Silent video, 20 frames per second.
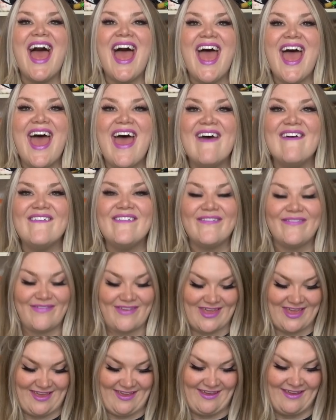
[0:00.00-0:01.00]

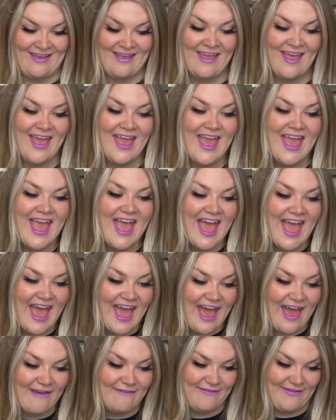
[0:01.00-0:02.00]
heavy,
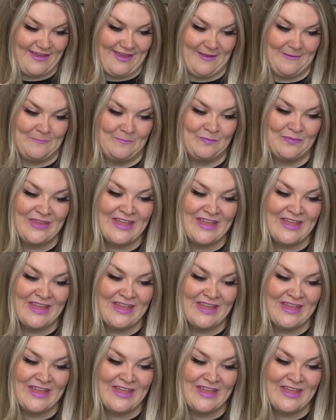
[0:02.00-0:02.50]
heavy.